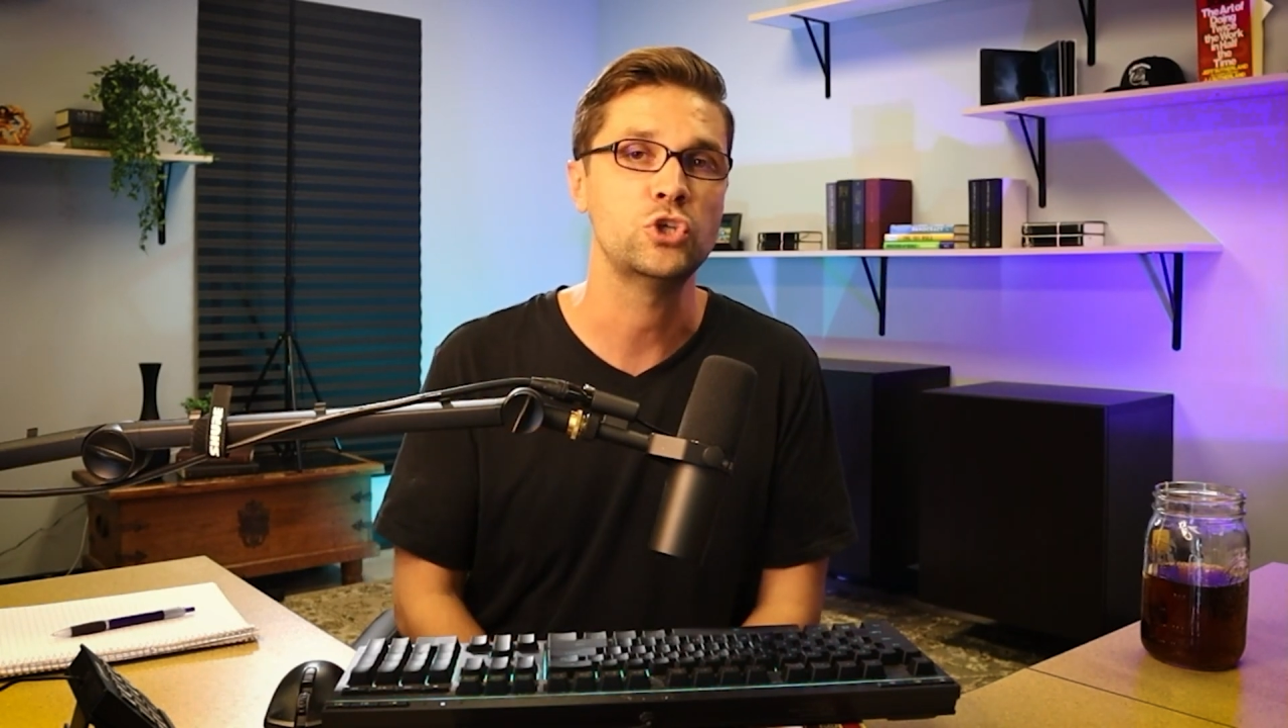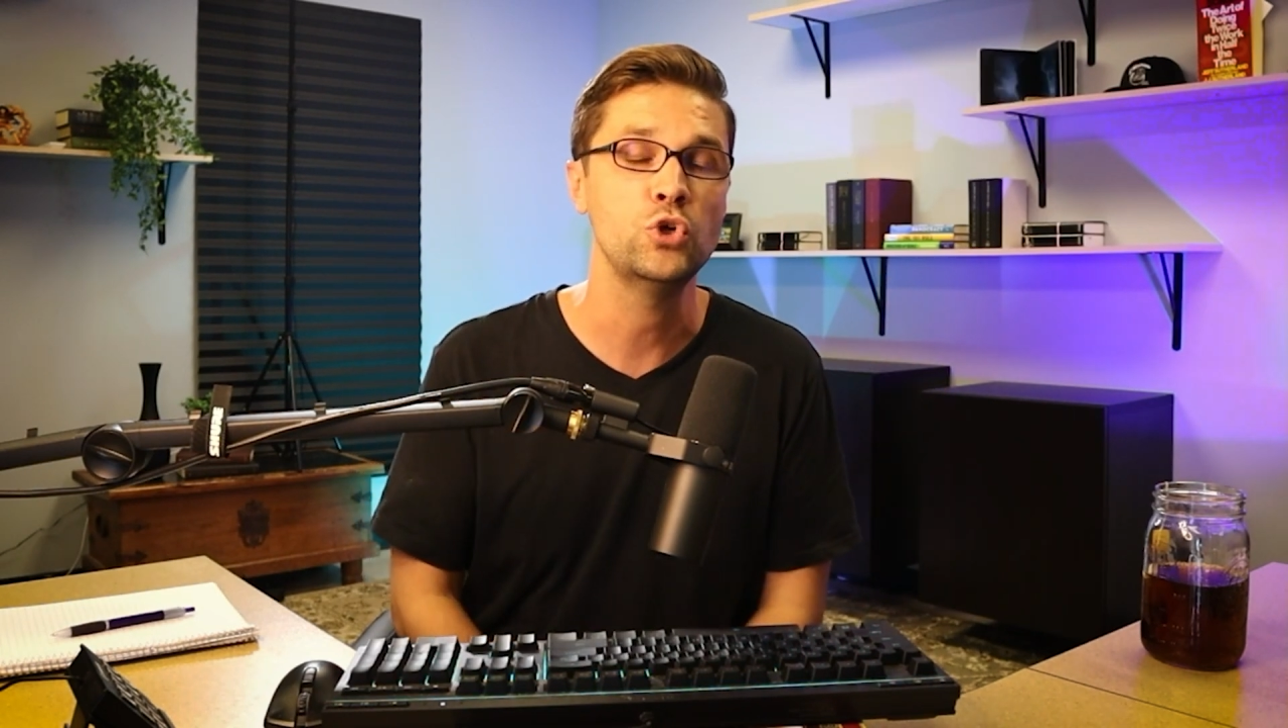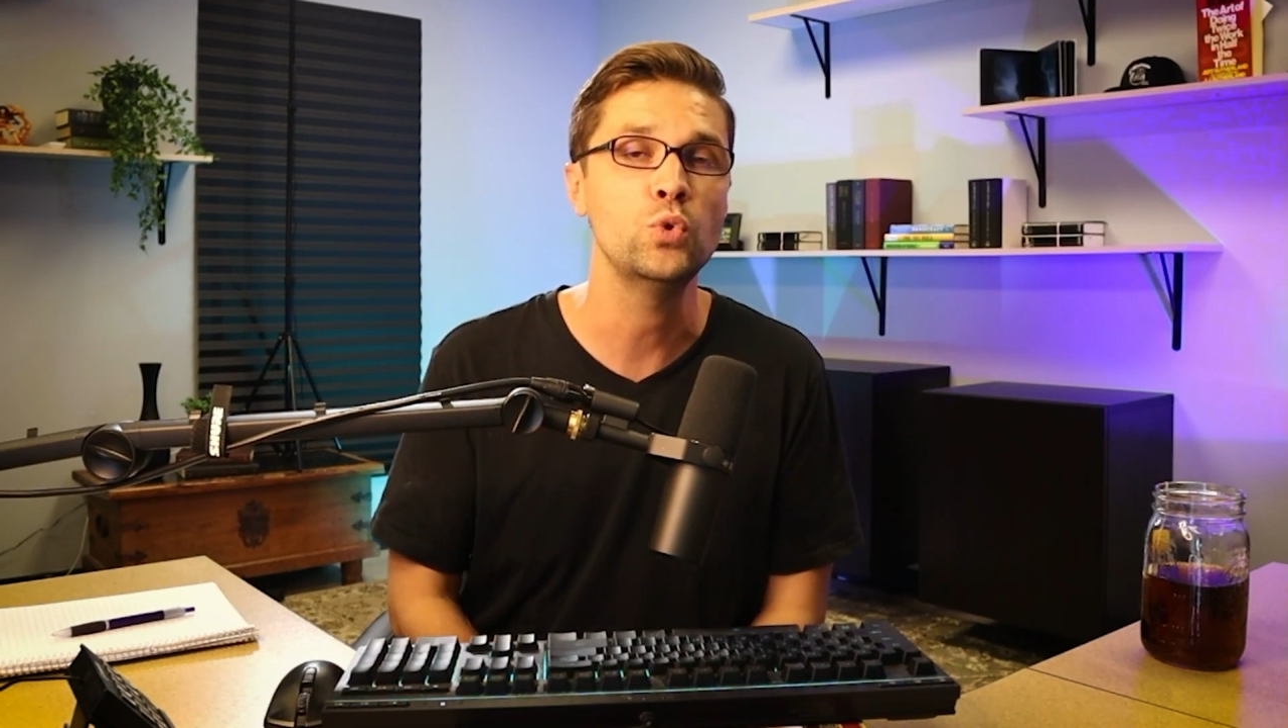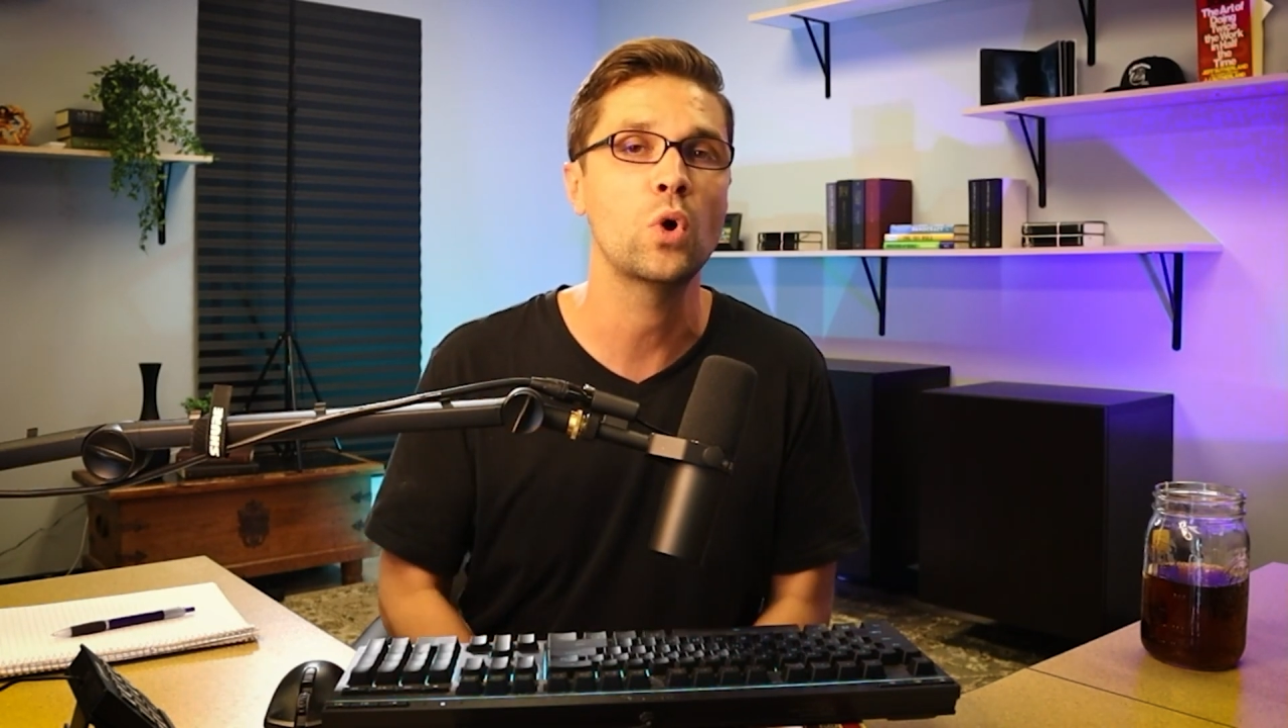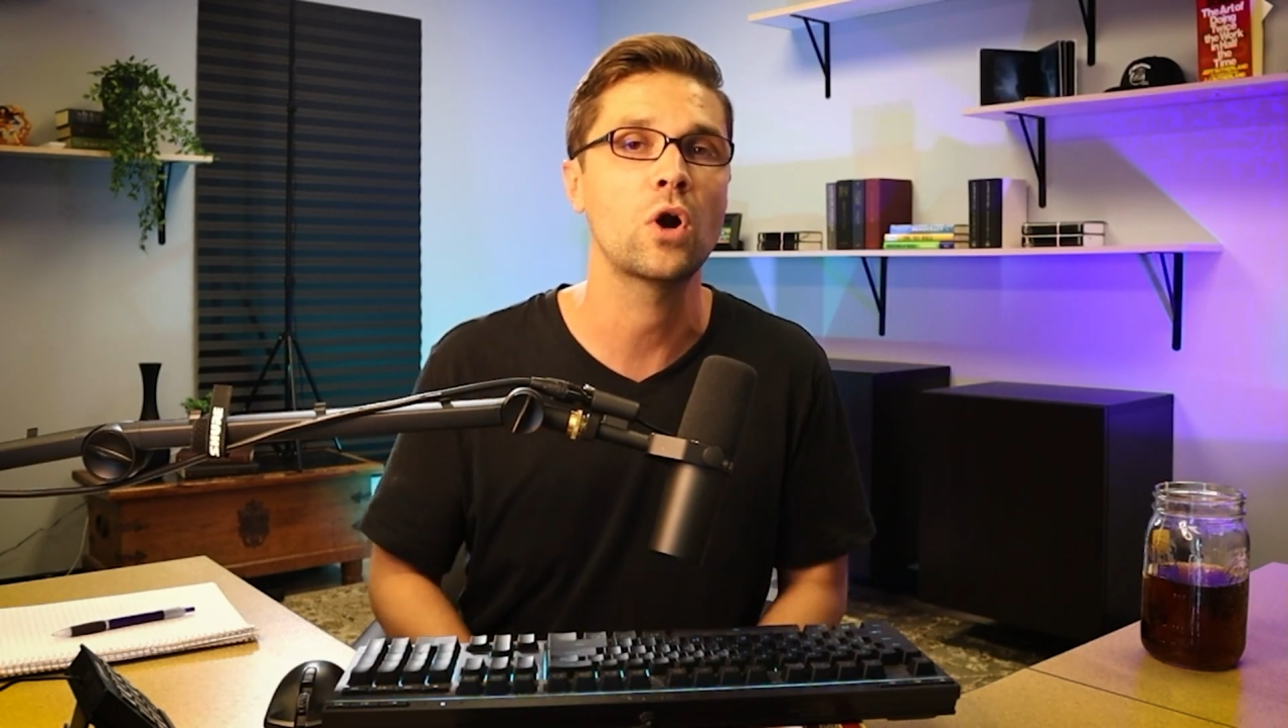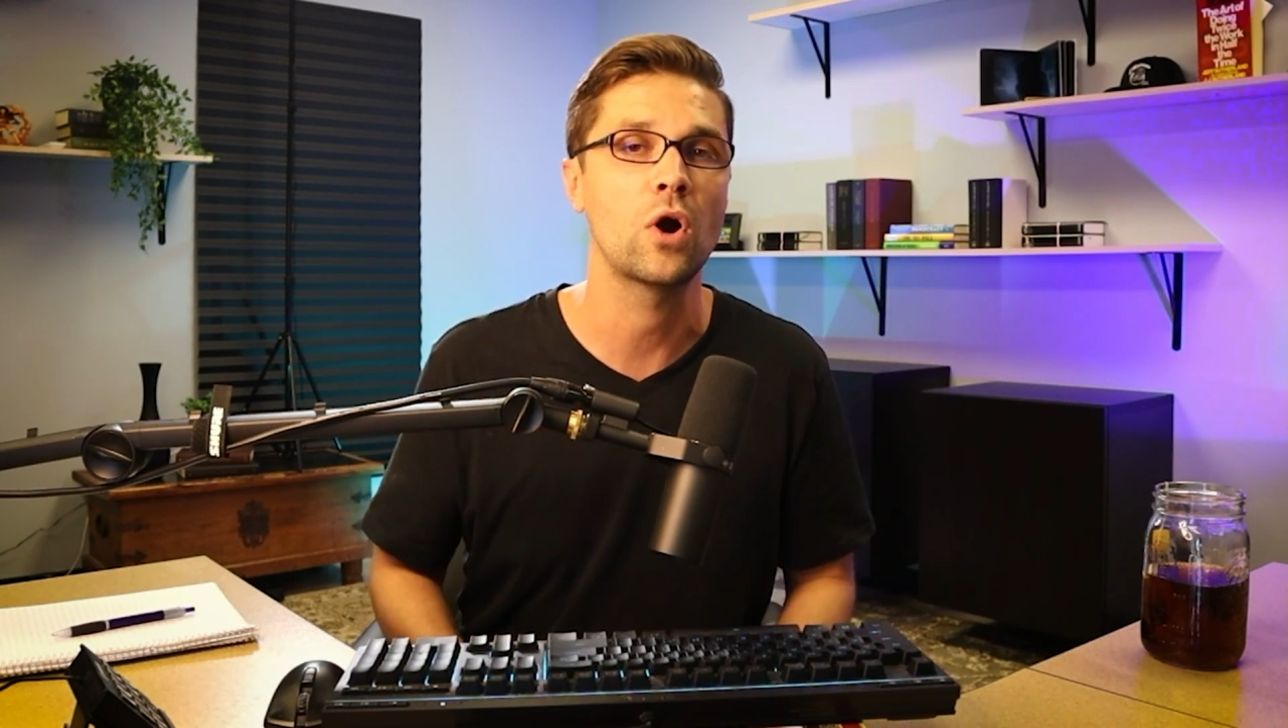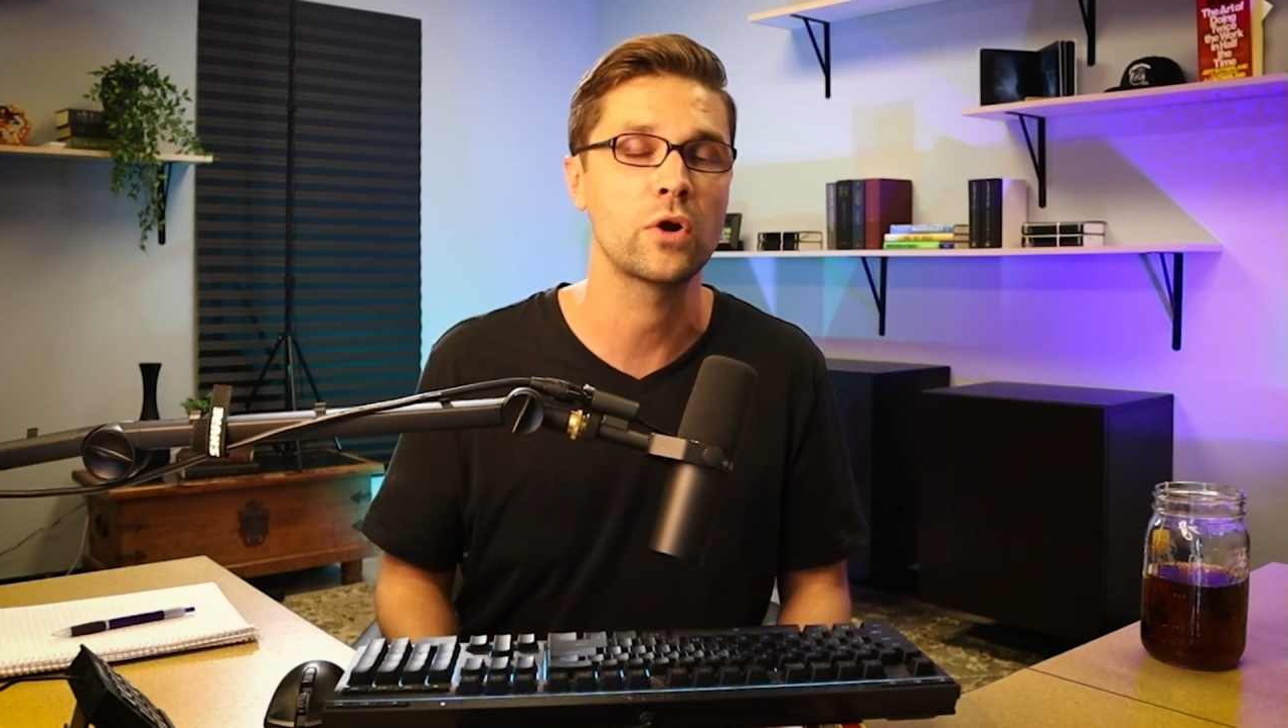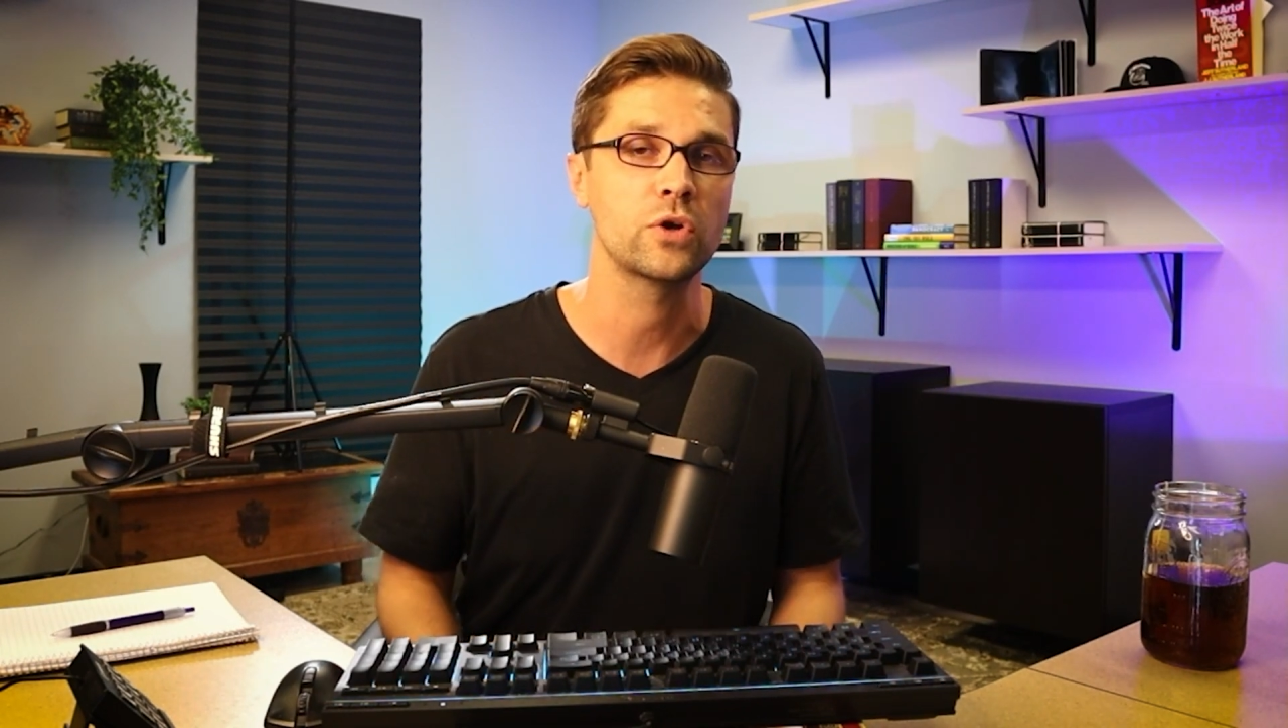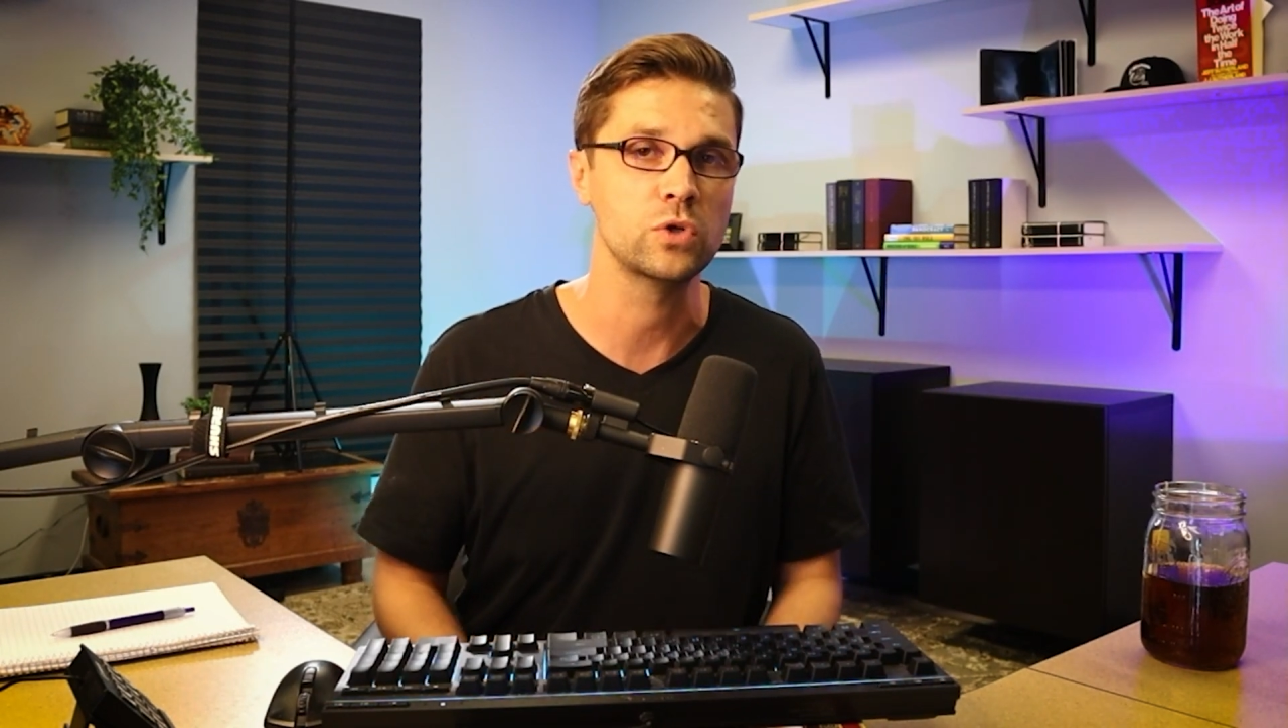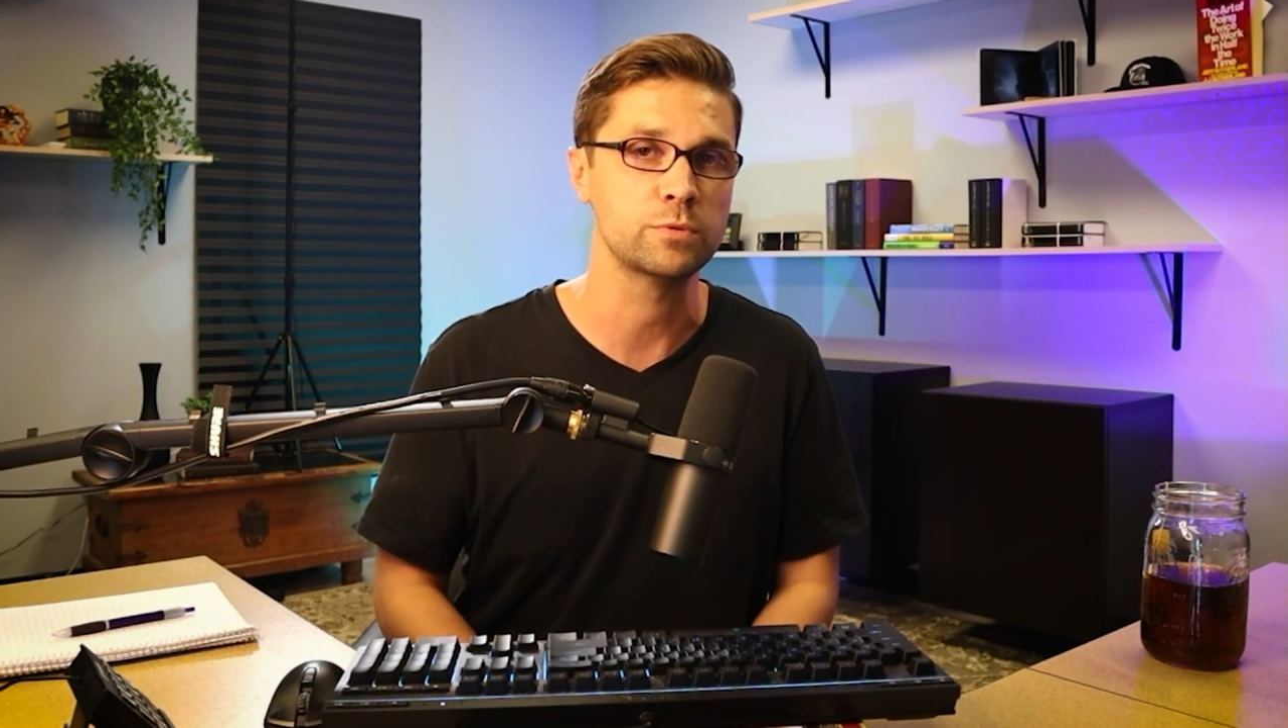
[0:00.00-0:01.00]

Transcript: to our articles